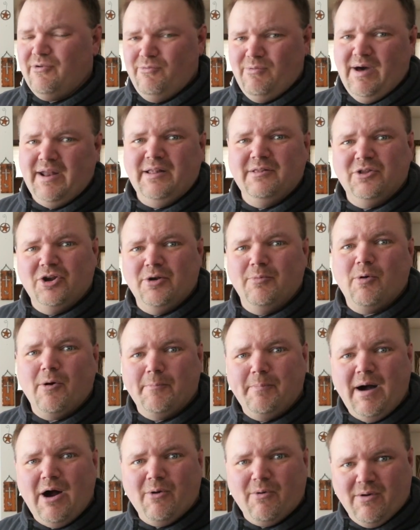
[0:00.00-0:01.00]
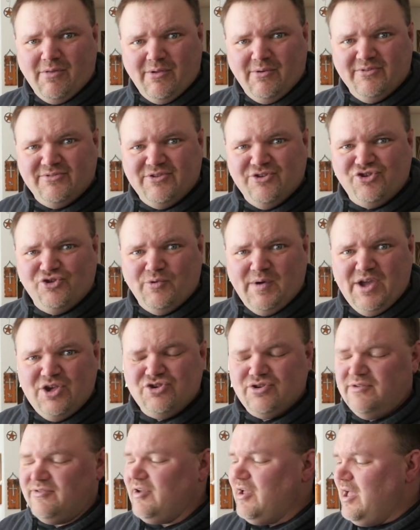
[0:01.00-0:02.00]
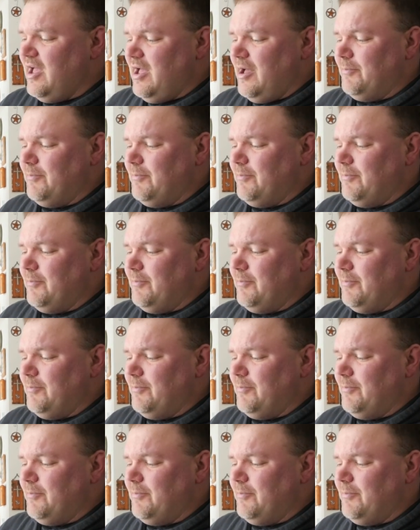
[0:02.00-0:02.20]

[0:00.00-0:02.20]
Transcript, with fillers: run a little more power in those situations.